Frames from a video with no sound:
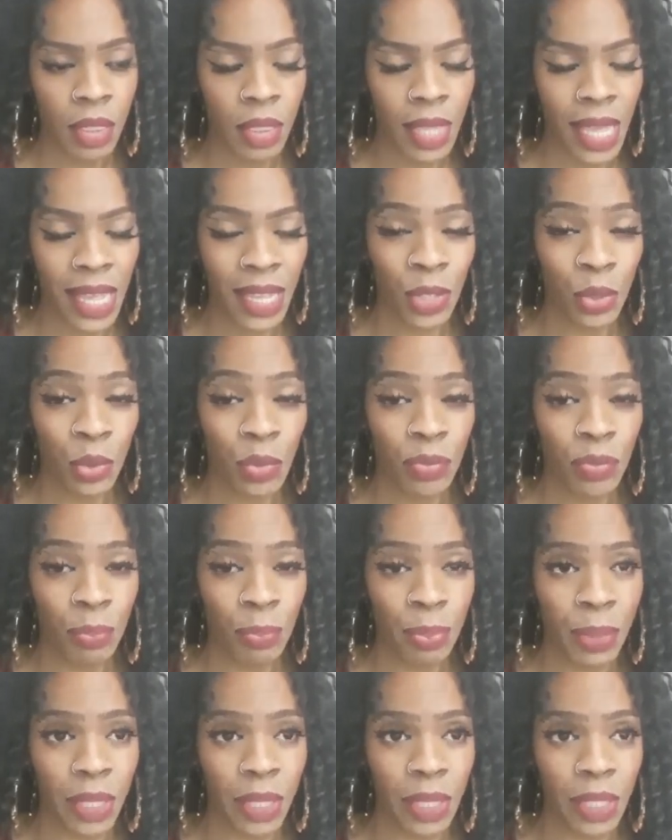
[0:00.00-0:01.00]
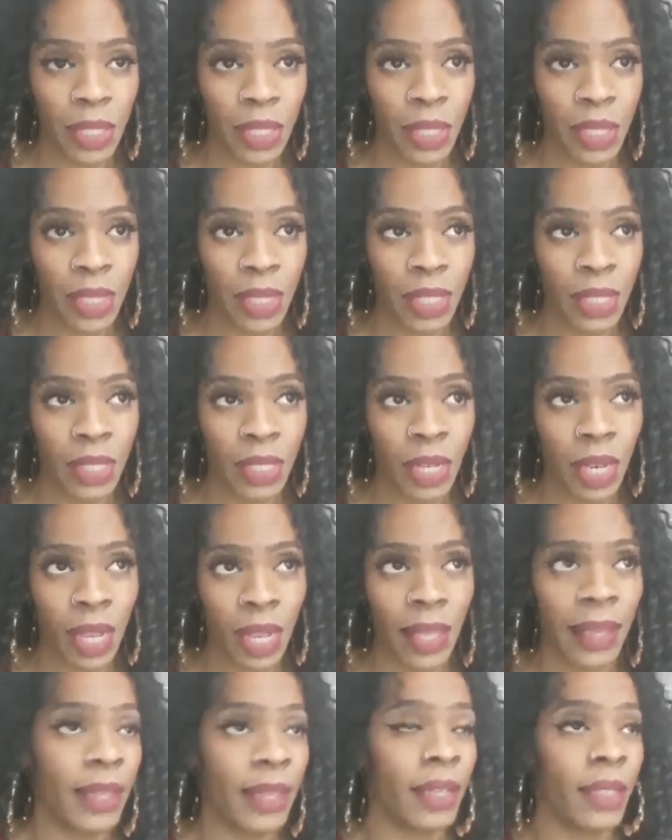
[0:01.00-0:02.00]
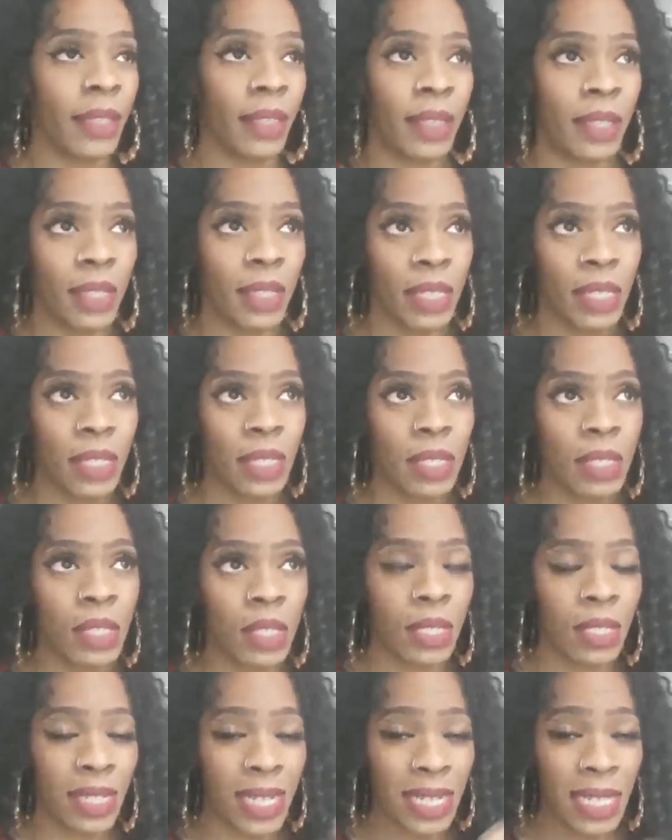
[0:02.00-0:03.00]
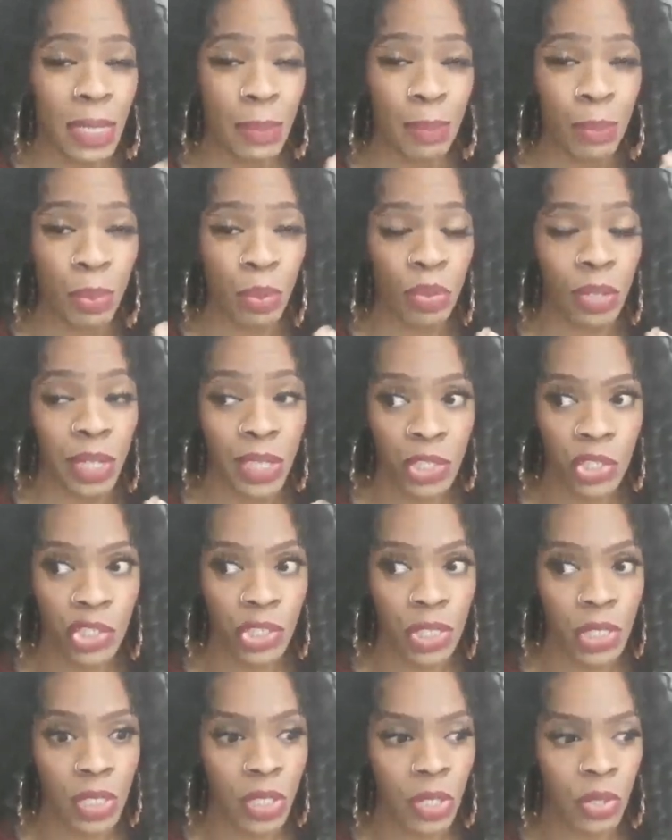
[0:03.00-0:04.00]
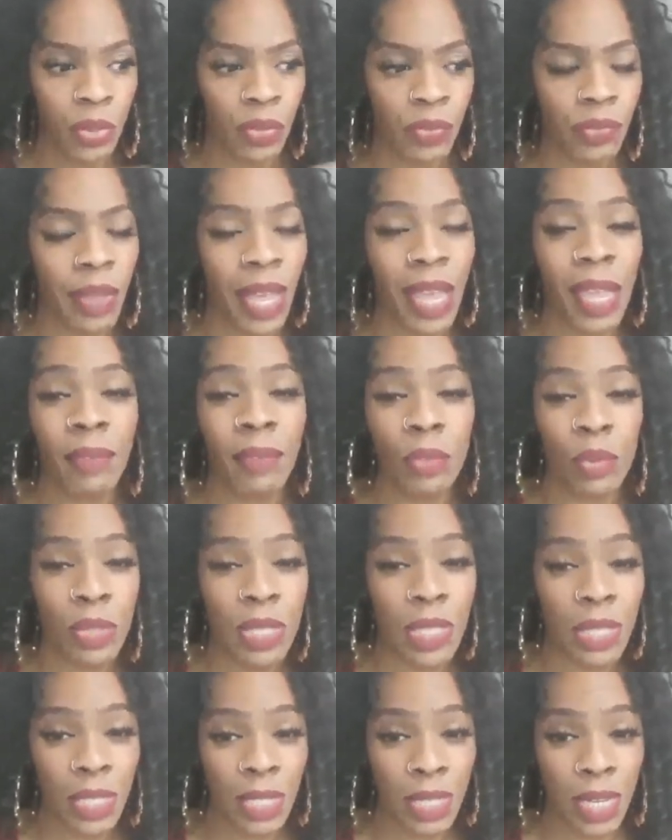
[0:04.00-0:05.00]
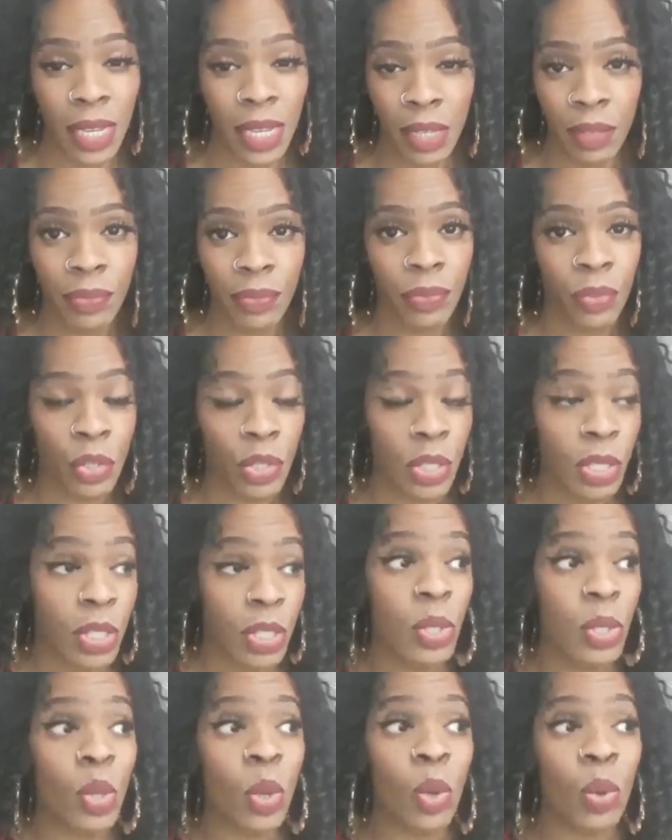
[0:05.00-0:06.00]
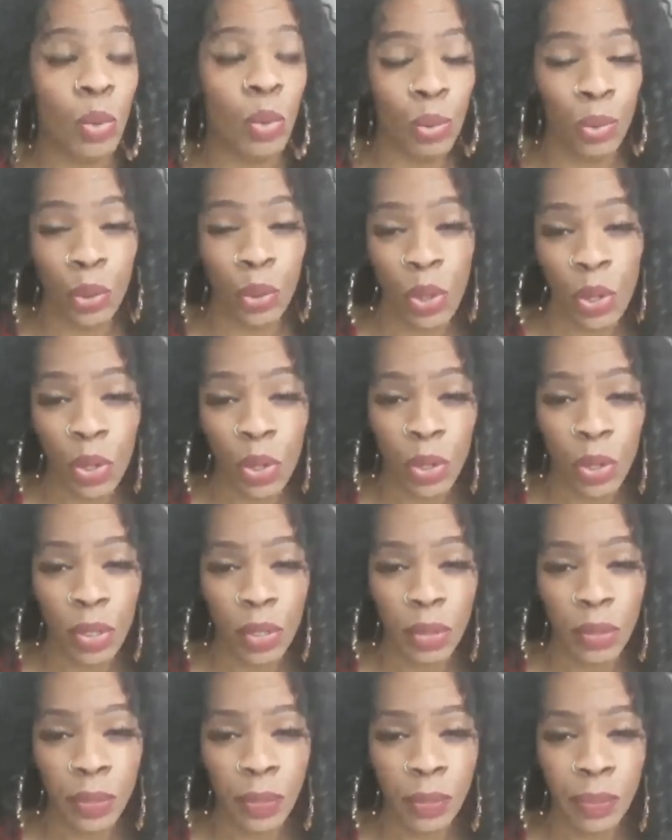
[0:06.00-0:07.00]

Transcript: that you've been in like this desperation survival state for so long.